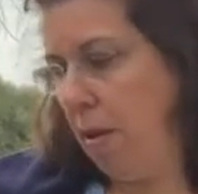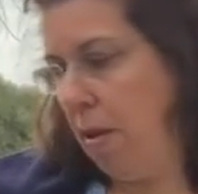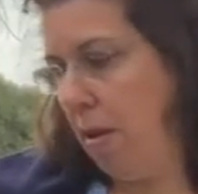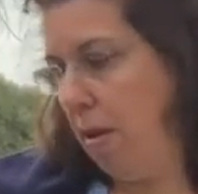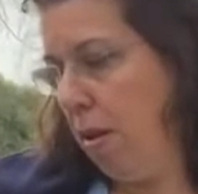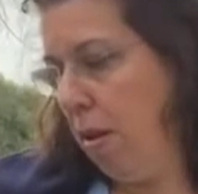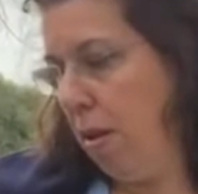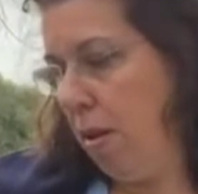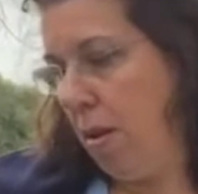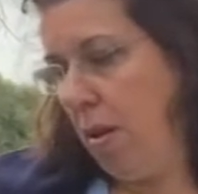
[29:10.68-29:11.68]

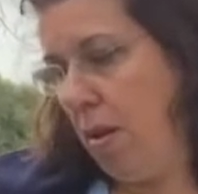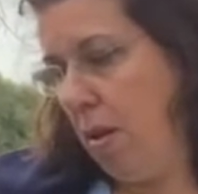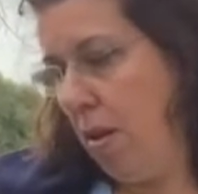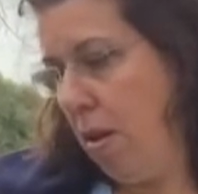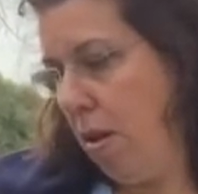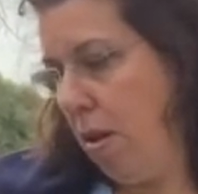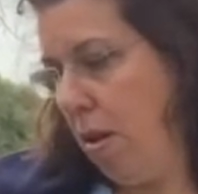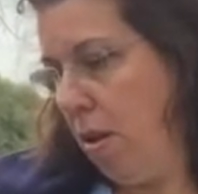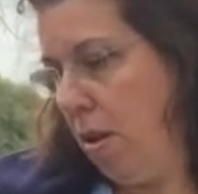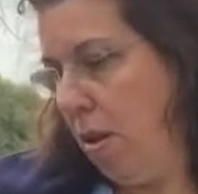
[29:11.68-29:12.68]

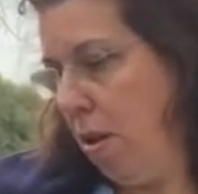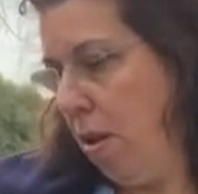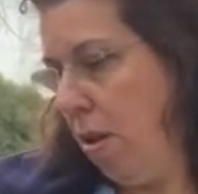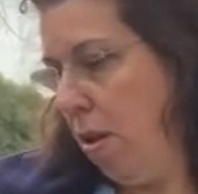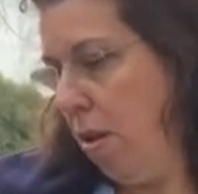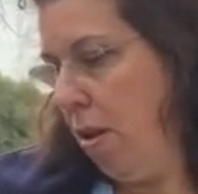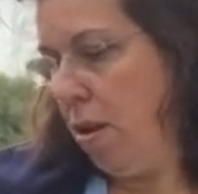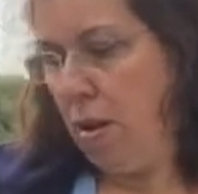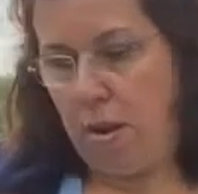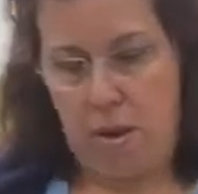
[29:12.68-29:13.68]

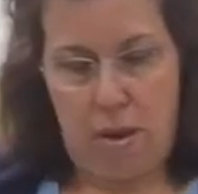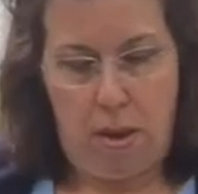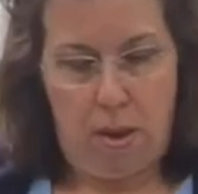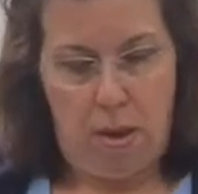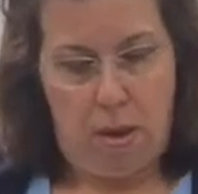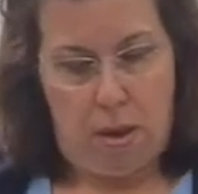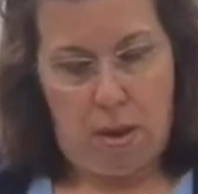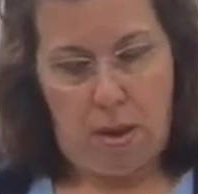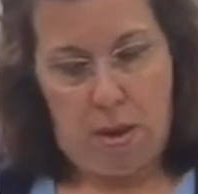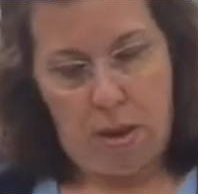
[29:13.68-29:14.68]

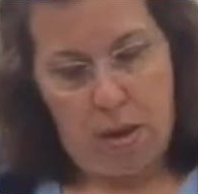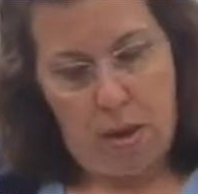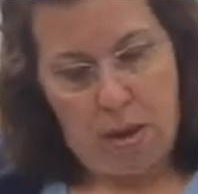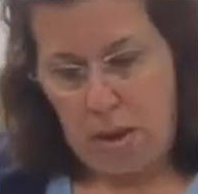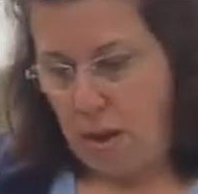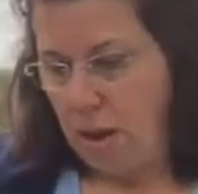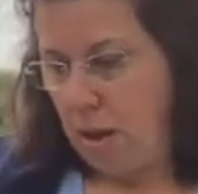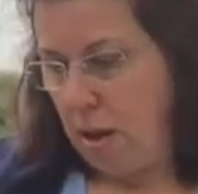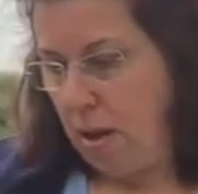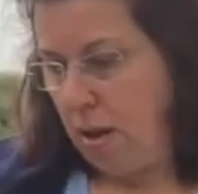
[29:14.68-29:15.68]

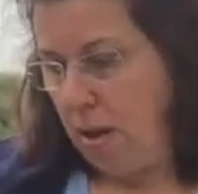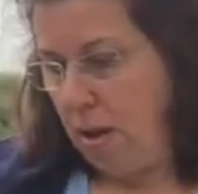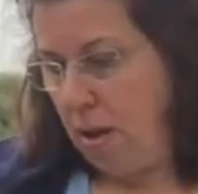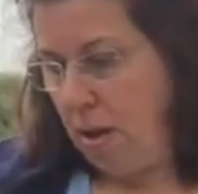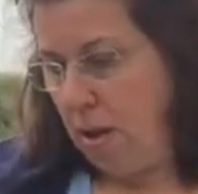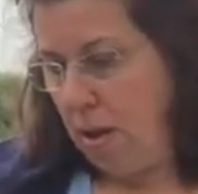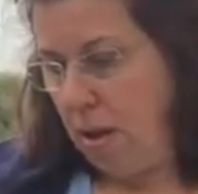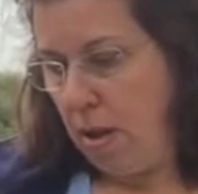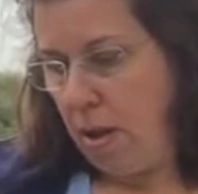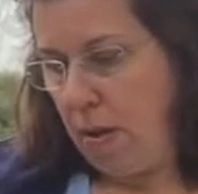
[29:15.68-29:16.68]

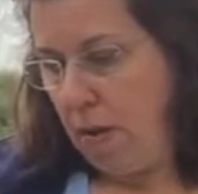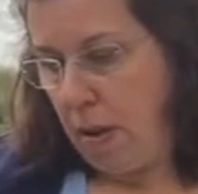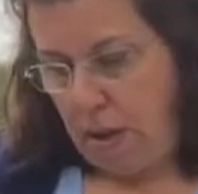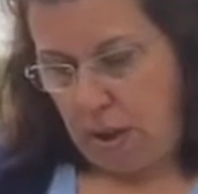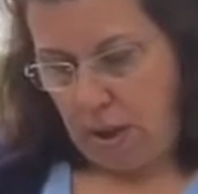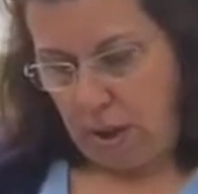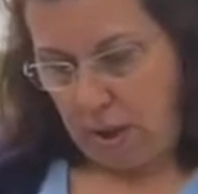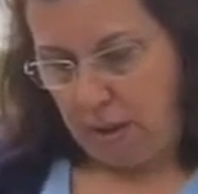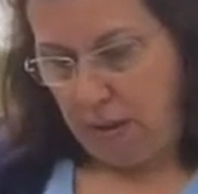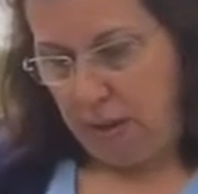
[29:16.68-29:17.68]

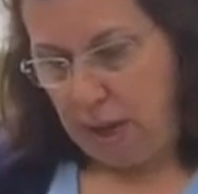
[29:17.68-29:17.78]
Nobody speaks.